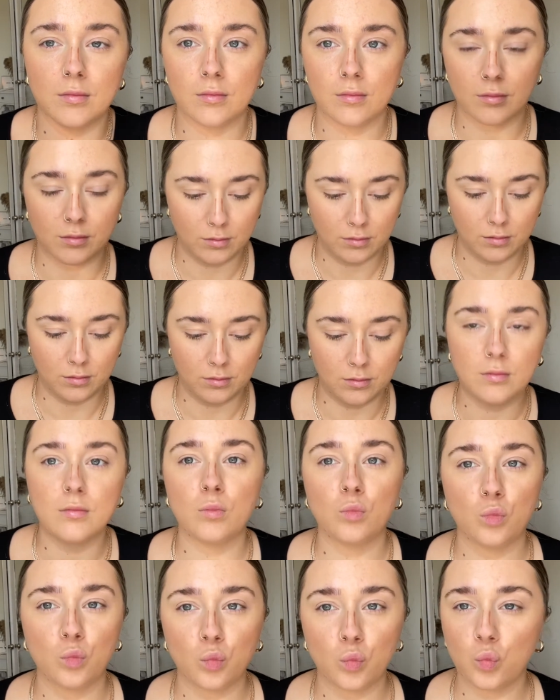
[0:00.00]
You can see
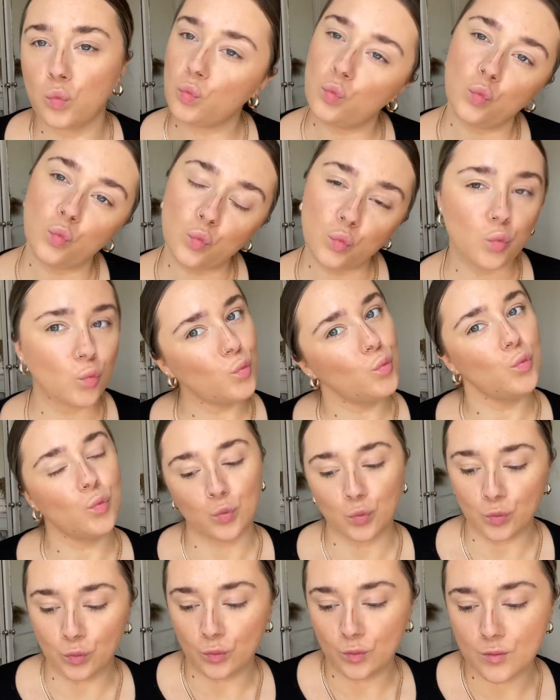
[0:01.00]
I'm using the flat
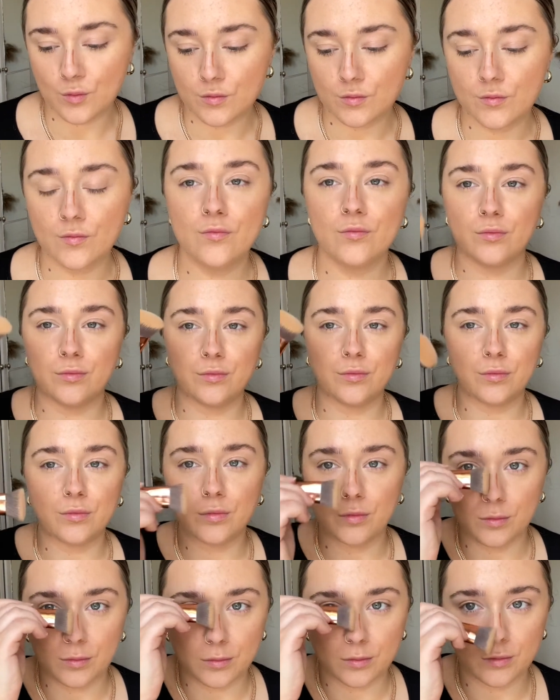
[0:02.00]
edge of the same
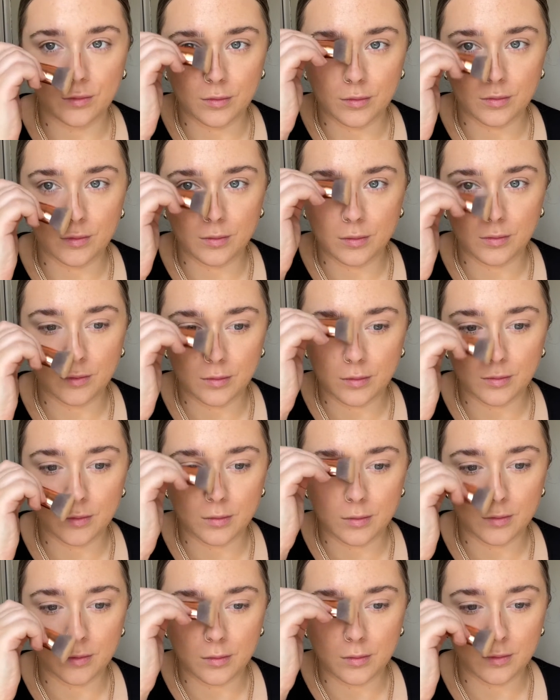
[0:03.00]
brush just to blend out
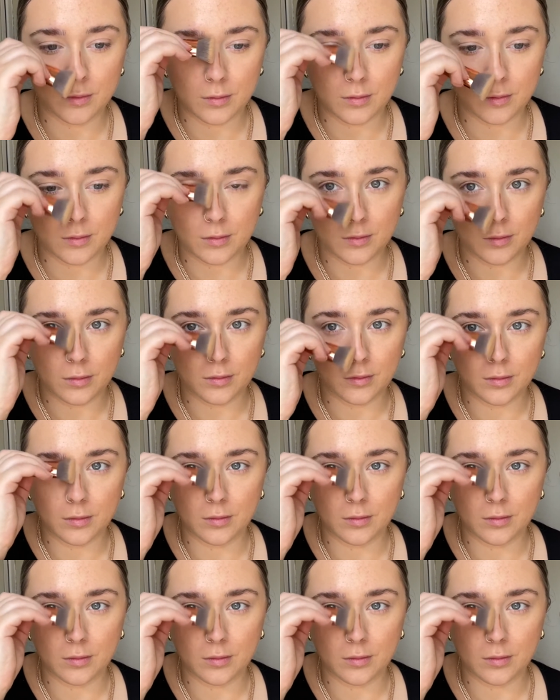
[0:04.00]
that contour.